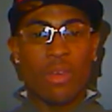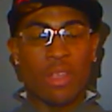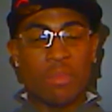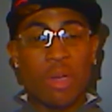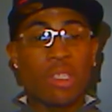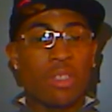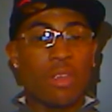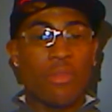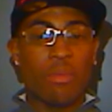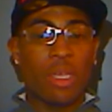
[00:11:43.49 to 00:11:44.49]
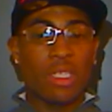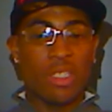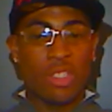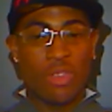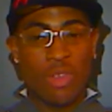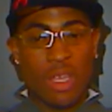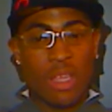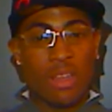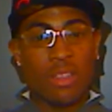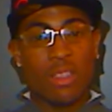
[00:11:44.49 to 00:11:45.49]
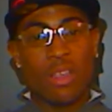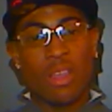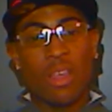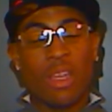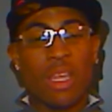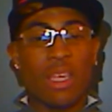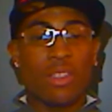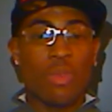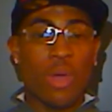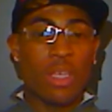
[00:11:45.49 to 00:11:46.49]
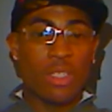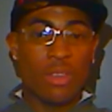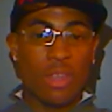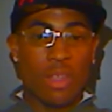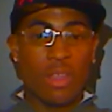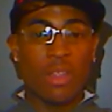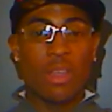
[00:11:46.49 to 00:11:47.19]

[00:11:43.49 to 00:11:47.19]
as much information as you can, and as quick as you can.